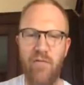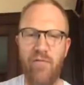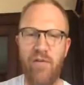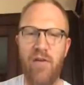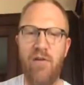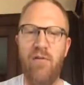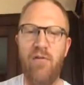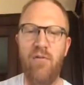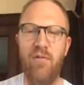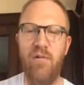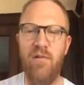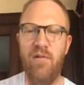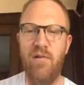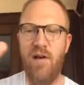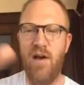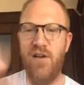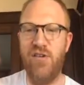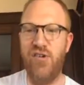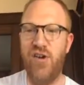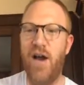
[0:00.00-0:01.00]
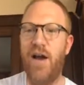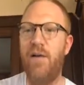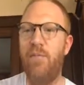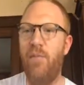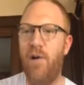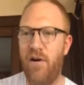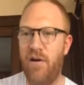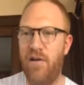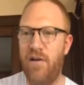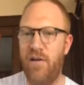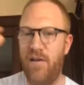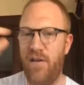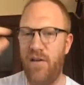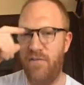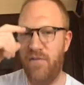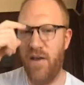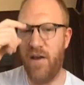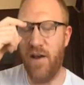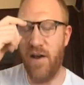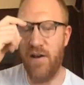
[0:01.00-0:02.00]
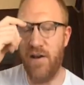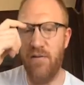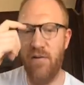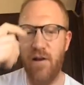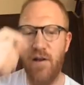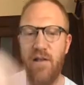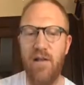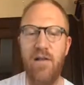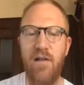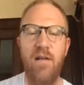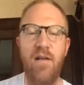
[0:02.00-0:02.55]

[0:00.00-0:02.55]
view a check mark if they got it right.